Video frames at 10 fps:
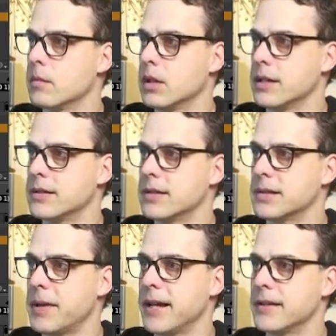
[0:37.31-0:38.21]
Let's
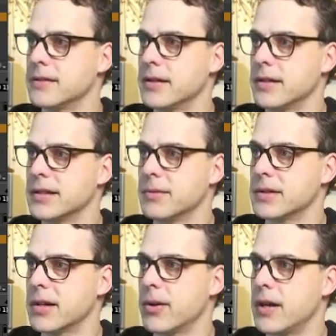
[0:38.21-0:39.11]
expand it so you can see what's
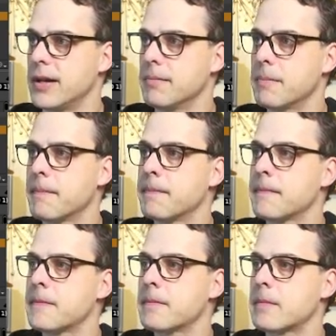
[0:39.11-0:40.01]
going on.
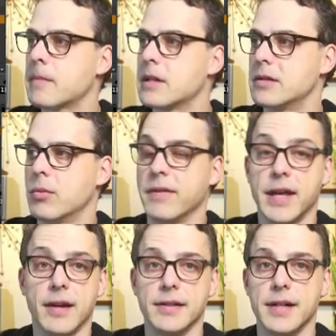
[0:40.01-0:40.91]
So we've
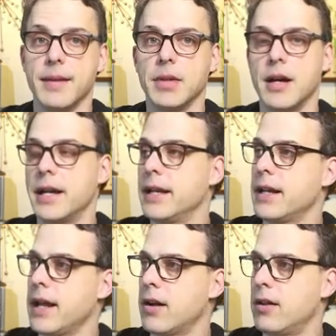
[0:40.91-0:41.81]
got a
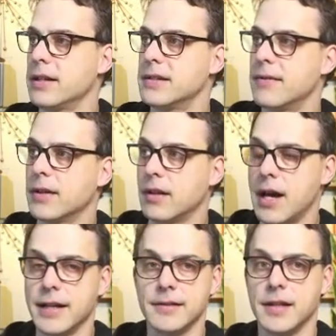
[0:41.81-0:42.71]
timeline and all these different
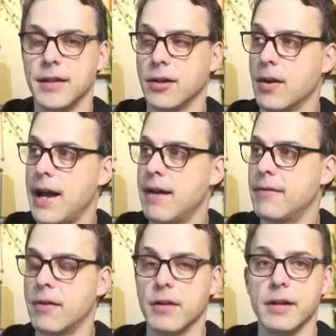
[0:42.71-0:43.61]
lines on the
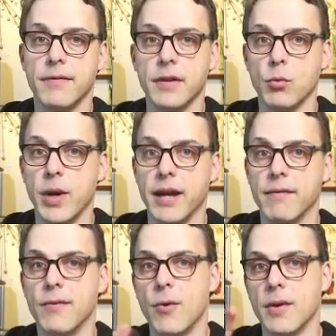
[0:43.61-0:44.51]
graph are the different
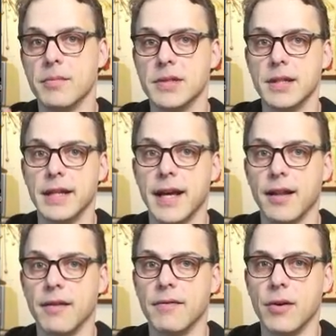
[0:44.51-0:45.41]
waveforms in the
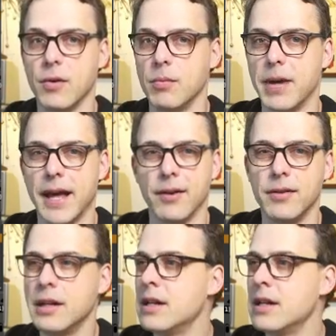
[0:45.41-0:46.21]
LFO panel.